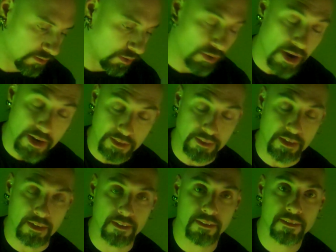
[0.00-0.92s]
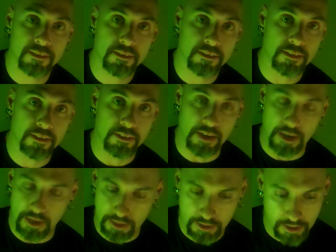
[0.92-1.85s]
or anything that
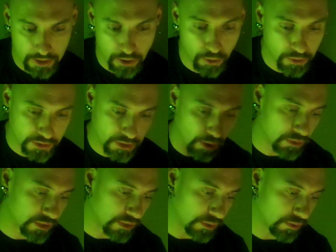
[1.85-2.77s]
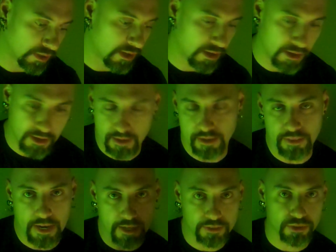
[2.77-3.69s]
I always go to, and
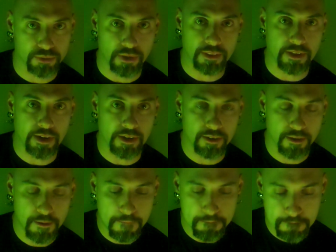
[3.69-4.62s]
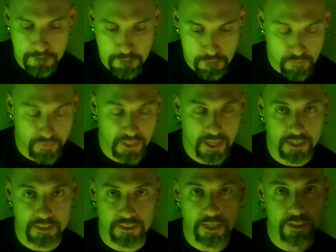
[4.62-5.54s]
the answer's right there.
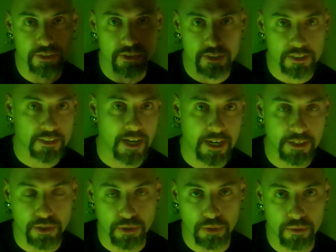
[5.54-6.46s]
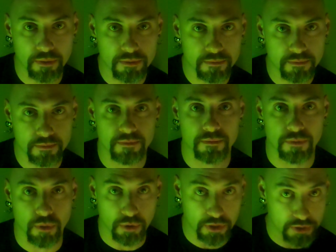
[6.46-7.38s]
Because the answer is inside you,
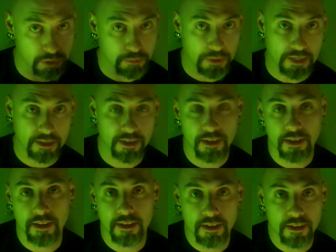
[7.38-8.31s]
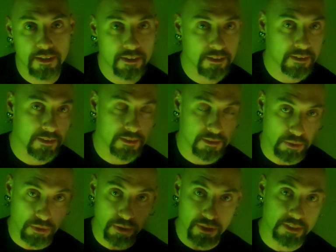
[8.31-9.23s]
or it should be.
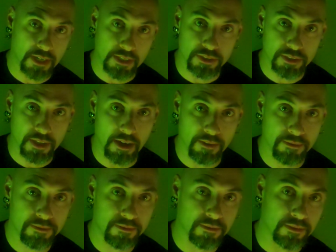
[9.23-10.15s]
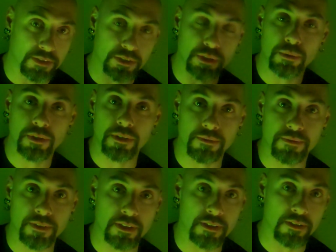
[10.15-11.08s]
So look inside yourself, do what you
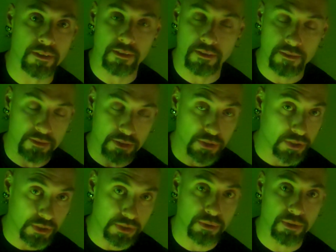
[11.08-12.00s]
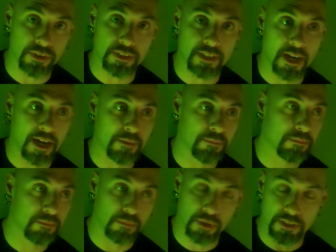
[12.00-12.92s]
feel you should do at the
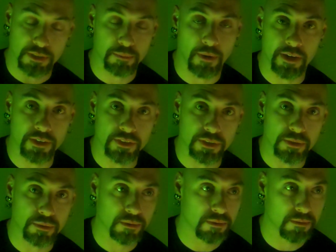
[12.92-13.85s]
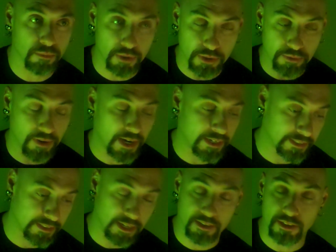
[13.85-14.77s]
time, what inspires you, what you find
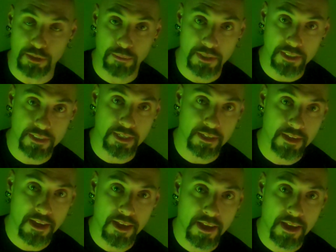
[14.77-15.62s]
aesthetically pleasing, and